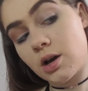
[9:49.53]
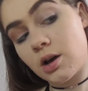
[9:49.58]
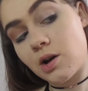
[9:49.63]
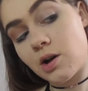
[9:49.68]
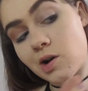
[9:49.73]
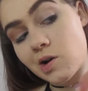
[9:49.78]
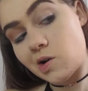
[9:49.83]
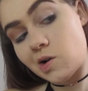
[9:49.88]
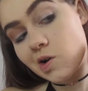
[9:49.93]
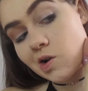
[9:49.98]

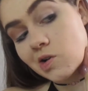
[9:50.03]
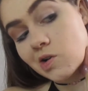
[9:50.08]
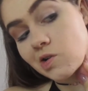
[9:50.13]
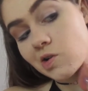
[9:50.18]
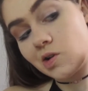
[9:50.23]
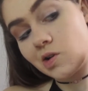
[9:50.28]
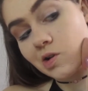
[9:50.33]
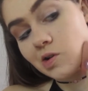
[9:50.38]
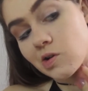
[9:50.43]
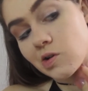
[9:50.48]
Oh
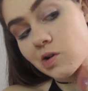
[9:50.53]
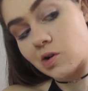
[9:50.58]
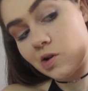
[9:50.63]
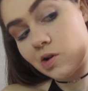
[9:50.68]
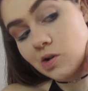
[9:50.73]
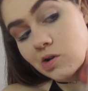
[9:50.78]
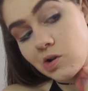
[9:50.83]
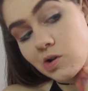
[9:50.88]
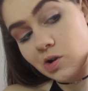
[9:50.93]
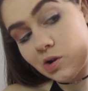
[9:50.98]

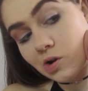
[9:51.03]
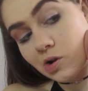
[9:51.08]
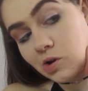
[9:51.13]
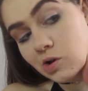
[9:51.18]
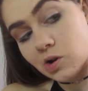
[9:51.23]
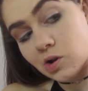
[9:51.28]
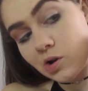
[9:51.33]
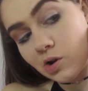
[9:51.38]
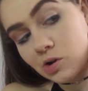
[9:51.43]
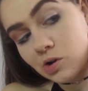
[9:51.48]

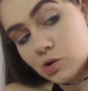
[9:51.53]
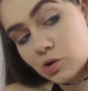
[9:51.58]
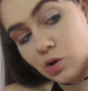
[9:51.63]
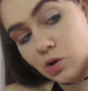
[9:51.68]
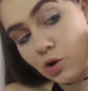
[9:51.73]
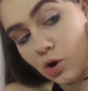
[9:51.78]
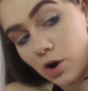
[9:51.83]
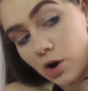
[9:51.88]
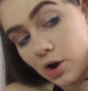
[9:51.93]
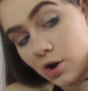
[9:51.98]

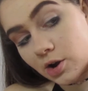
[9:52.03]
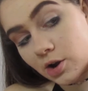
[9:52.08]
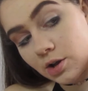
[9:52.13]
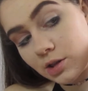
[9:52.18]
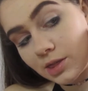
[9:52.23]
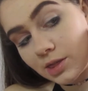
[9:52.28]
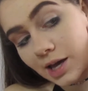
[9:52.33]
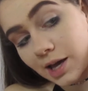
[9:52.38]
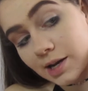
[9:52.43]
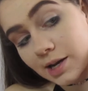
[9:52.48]
no,
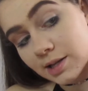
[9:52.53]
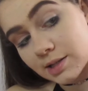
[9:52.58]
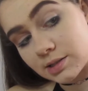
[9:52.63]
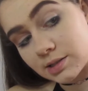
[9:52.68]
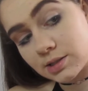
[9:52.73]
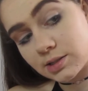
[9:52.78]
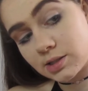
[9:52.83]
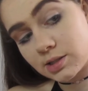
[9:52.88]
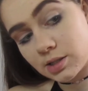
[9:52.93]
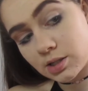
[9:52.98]
that
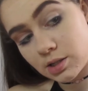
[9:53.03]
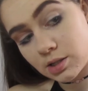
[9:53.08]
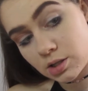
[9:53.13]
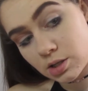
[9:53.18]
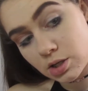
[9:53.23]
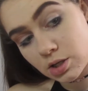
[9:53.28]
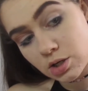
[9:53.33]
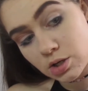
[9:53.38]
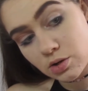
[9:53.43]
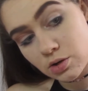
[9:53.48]
is
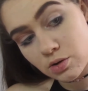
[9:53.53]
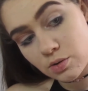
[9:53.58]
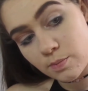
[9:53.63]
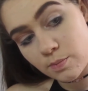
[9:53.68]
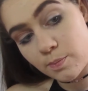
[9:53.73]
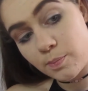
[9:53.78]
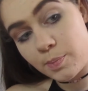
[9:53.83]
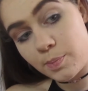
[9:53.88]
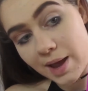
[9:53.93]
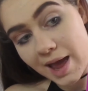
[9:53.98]

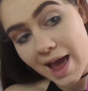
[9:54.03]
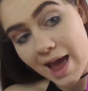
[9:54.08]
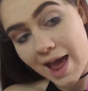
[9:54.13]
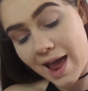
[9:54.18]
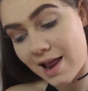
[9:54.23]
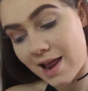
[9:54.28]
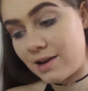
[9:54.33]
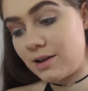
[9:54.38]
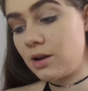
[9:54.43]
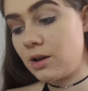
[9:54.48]

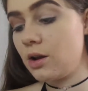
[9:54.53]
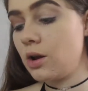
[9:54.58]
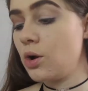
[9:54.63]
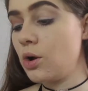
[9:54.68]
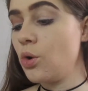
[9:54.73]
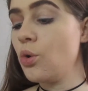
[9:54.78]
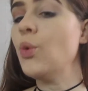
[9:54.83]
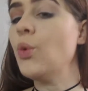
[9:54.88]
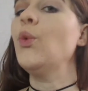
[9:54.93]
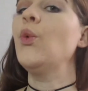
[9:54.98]
bad.
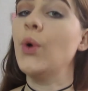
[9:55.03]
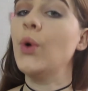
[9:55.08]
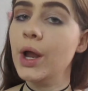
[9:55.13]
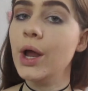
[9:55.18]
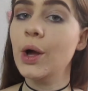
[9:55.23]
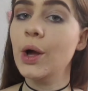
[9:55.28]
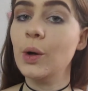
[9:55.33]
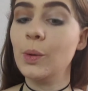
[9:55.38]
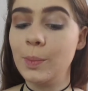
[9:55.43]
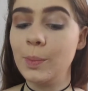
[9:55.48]

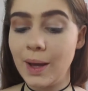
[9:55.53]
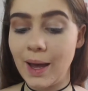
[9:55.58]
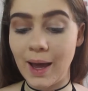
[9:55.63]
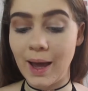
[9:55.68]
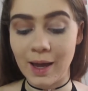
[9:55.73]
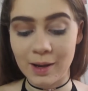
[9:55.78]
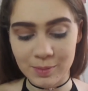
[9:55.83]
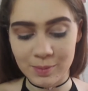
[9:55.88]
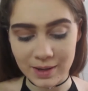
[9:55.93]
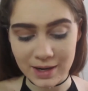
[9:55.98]
Real
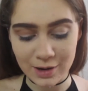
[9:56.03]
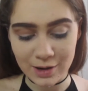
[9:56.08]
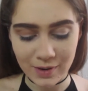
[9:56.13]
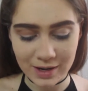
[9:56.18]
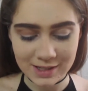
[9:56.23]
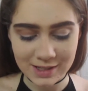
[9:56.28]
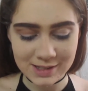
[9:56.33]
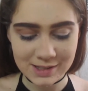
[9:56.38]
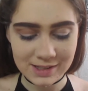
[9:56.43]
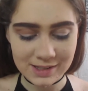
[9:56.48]
bad. But anyway,
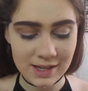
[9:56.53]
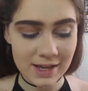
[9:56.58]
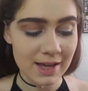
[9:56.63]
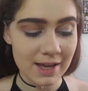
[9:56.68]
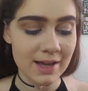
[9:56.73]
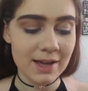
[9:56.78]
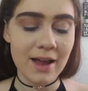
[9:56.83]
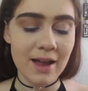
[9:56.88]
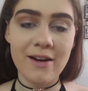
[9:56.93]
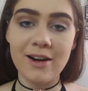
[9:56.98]
let's
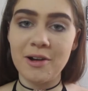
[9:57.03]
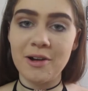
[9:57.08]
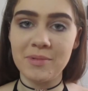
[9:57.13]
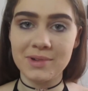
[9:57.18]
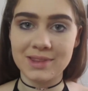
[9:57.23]
carry on